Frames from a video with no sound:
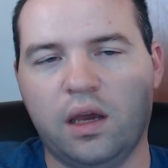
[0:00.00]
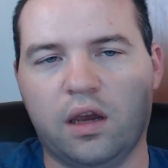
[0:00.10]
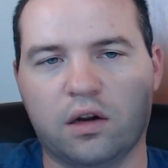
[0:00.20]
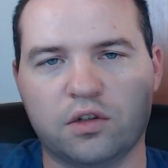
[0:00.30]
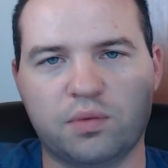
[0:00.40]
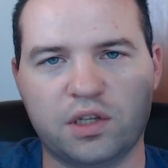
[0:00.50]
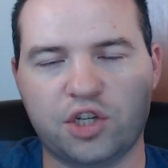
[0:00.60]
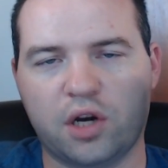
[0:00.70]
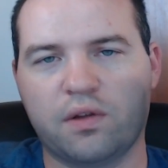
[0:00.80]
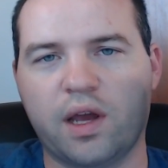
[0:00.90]
and I'll be
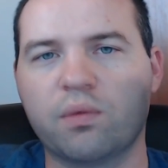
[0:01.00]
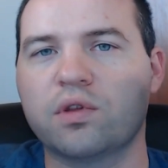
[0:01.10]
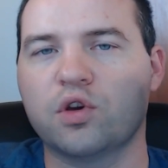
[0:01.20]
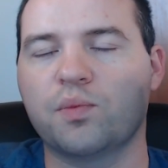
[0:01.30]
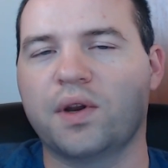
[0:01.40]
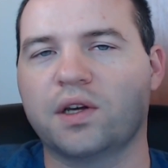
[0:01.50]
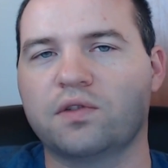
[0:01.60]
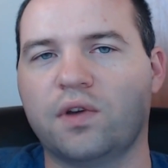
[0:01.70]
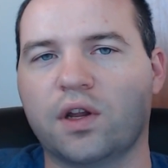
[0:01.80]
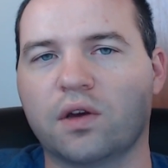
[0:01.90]
sharing that with you in my next
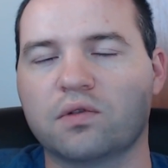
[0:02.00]
video.